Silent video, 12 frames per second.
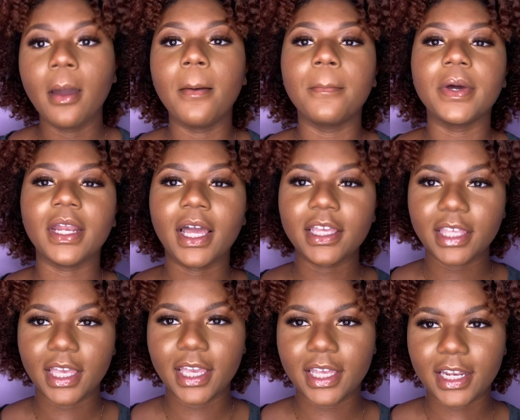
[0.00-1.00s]
but I
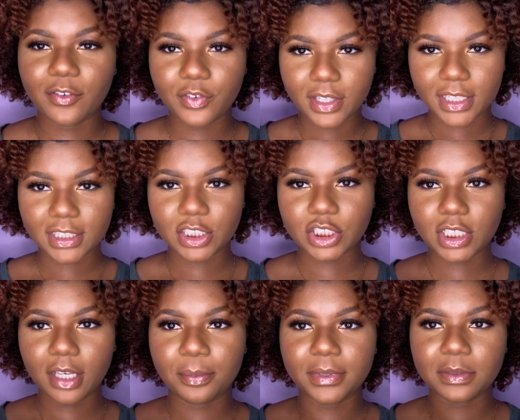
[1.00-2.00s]
can. I feel like the
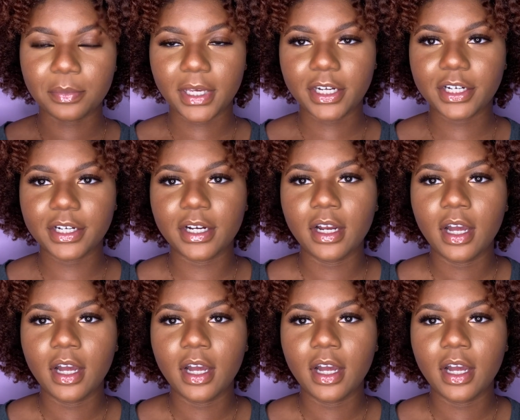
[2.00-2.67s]
shape is better.